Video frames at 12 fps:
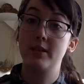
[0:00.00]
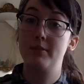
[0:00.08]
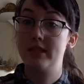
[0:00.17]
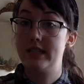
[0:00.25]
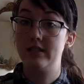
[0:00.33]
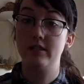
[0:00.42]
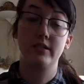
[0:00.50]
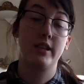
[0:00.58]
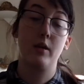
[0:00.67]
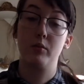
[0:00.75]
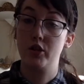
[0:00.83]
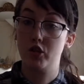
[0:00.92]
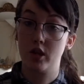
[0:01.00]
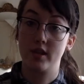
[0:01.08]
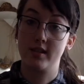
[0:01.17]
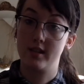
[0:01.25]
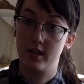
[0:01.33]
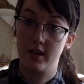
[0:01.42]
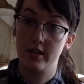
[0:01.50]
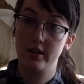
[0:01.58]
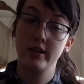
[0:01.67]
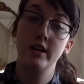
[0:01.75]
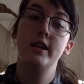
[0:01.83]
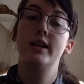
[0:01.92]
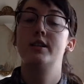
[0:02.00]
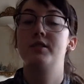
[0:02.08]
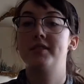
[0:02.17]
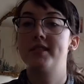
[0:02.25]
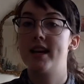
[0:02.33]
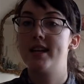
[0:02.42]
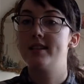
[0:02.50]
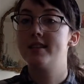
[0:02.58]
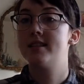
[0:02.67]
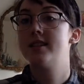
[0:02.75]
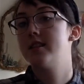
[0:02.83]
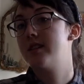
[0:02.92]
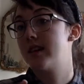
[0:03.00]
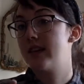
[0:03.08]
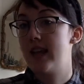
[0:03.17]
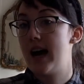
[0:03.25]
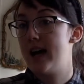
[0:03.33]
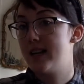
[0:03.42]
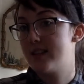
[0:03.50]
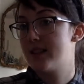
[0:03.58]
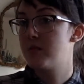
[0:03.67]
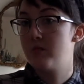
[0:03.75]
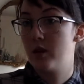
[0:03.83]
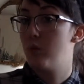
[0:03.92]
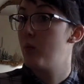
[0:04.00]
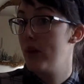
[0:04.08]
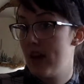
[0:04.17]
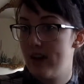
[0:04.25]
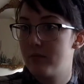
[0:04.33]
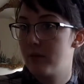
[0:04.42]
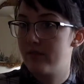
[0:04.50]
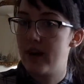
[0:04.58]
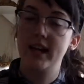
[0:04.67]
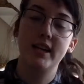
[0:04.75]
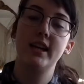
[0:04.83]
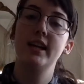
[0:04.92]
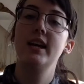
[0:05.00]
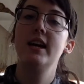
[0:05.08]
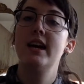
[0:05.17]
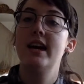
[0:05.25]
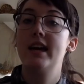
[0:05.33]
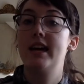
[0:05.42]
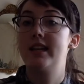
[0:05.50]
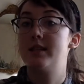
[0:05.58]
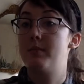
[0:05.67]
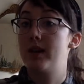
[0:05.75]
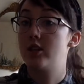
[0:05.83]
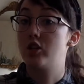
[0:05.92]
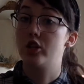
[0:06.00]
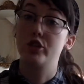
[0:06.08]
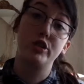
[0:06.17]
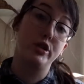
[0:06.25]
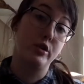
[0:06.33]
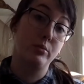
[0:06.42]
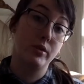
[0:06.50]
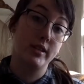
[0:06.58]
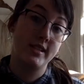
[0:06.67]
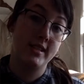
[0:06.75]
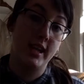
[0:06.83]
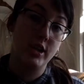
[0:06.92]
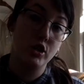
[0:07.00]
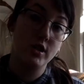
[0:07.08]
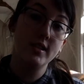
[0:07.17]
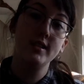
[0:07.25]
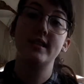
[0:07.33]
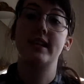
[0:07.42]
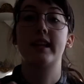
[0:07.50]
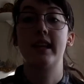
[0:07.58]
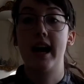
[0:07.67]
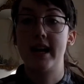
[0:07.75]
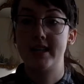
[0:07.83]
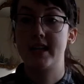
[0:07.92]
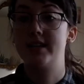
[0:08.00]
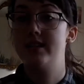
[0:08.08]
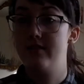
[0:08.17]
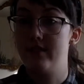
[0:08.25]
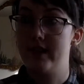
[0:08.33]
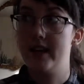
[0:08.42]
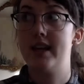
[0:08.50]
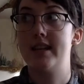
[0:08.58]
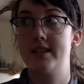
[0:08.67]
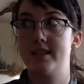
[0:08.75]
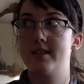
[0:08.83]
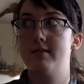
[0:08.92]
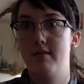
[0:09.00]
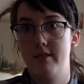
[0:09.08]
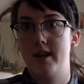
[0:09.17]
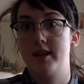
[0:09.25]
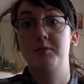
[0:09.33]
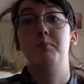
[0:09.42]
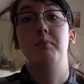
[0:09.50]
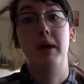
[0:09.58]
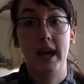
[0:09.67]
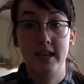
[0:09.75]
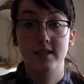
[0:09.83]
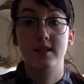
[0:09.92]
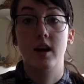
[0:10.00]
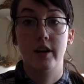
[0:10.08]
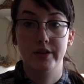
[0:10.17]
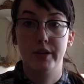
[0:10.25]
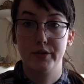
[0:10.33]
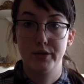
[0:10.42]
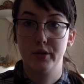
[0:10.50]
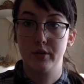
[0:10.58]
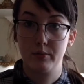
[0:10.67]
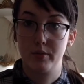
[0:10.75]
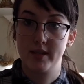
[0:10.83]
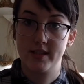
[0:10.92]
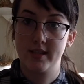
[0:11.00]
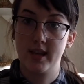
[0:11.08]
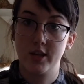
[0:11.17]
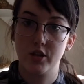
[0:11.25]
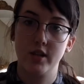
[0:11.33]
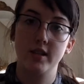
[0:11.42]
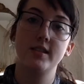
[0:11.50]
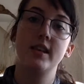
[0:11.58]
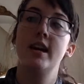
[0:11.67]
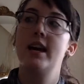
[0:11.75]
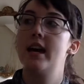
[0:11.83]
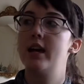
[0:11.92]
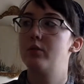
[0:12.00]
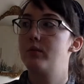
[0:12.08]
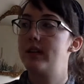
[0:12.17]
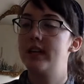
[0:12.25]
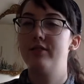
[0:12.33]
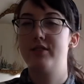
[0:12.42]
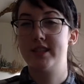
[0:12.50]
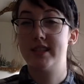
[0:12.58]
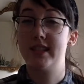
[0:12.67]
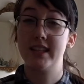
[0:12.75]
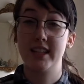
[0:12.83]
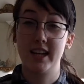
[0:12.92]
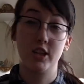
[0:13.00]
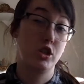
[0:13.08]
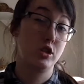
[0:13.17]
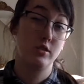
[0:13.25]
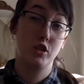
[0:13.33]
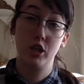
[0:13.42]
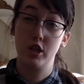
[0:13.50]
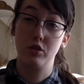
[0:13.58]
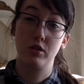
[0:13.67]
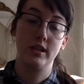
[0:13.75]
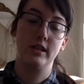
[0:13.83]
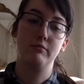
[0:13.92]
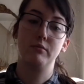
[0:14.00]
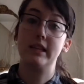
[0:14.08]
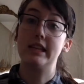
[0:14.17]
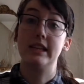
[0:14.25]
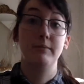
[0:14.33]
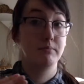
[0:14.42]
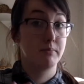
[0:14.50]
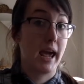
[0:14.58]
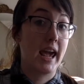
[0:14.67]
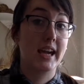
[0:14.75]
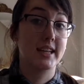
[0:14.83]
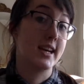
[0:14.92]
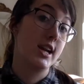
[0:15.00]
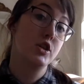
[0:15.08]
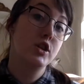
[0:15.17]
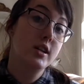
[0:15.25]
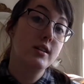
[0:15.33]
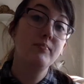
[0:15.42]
the material that we just learned. So since the class that we have provided is based on student presentations, the class activity is thus based on those student presentations. It really facilitates children really paying attention